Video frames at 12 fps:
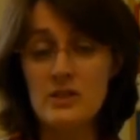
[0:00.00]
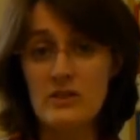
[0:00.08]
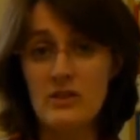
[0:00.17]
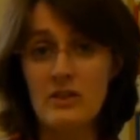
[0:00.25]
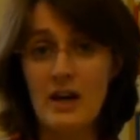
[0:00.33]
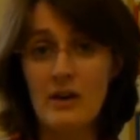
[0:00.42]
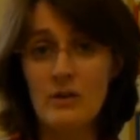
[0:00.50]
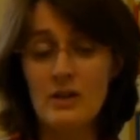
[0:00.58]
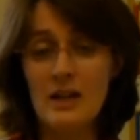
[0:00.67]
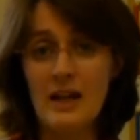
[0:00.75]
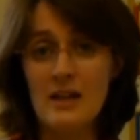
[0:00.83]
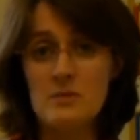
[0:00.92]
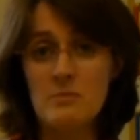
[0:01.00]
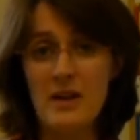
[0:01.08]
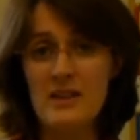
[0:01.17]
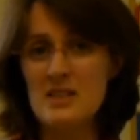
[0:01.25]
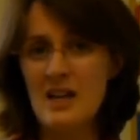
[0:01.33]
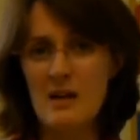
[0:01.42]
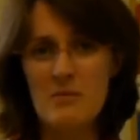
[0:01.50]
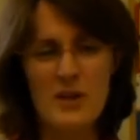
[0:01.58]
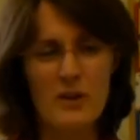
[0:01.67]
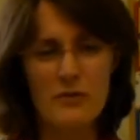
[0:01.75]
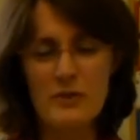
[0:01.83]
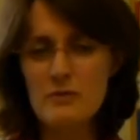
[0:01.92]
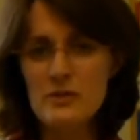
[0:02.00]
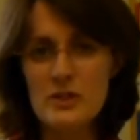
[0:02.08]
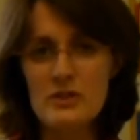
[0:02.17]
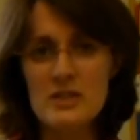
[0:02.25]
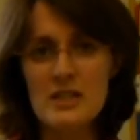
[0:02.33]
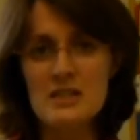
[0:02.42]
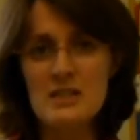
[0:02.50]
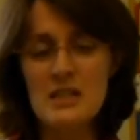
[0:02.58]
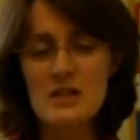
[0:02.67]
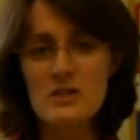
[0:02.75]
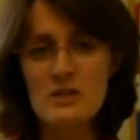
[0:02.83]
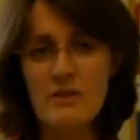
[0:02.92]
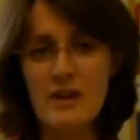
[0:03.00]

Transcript: in their thyroid gland by the time they're 50 or 60 years of